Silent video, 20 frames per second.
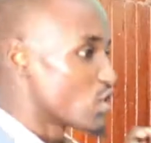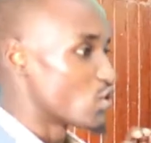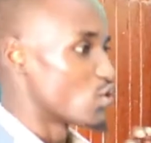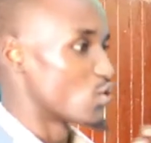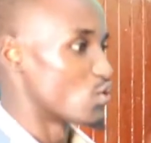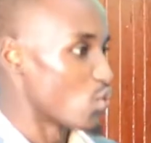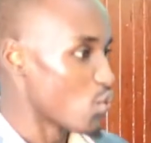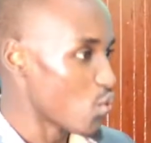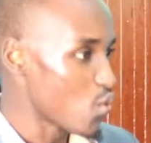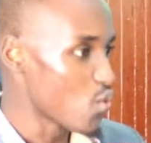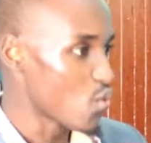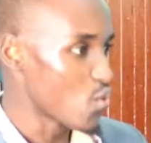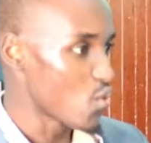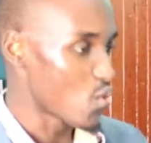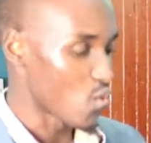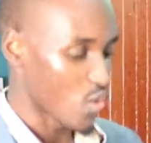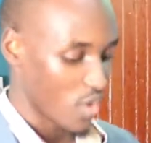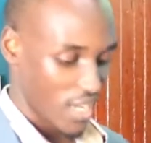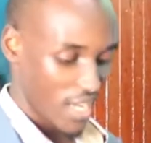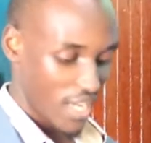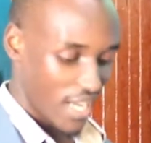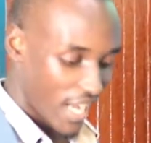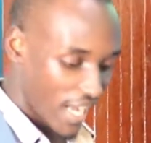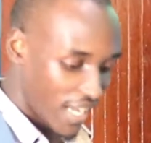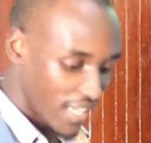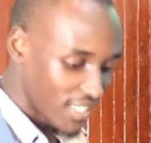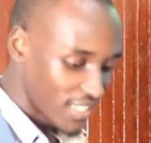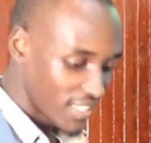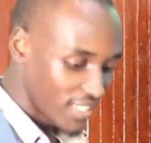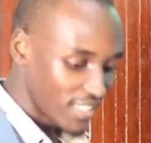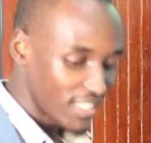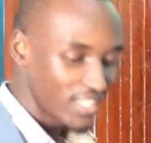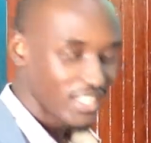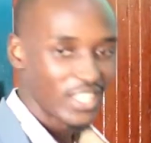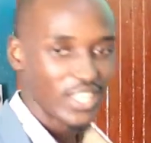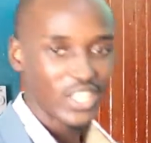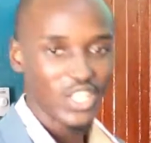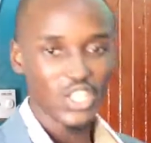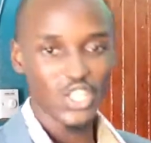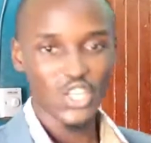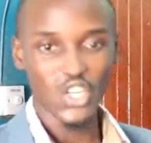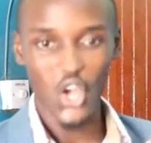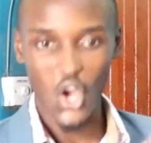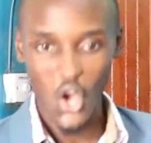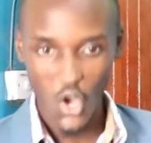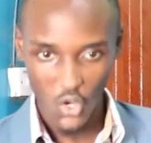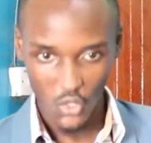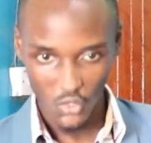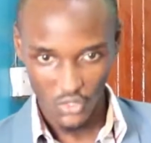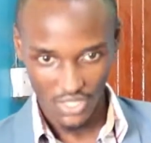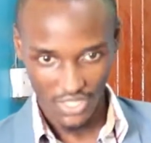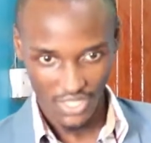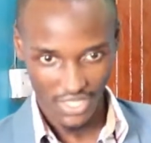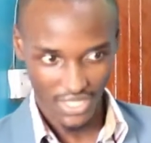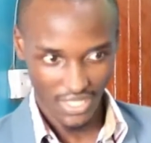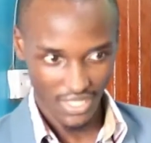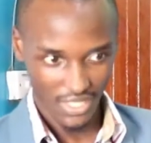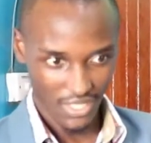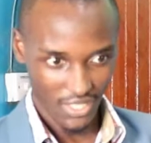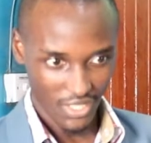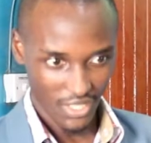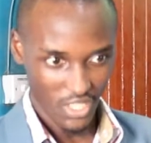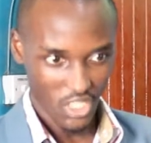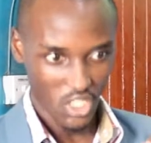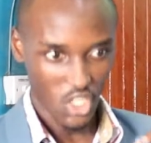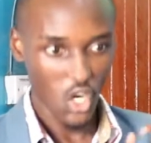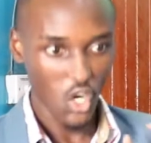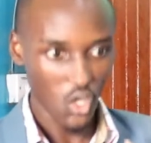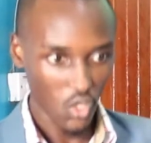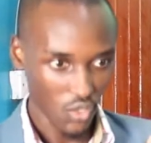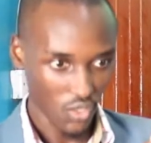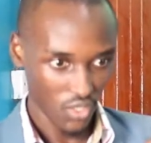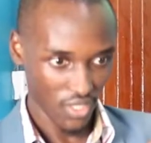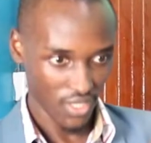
and being able to sustain your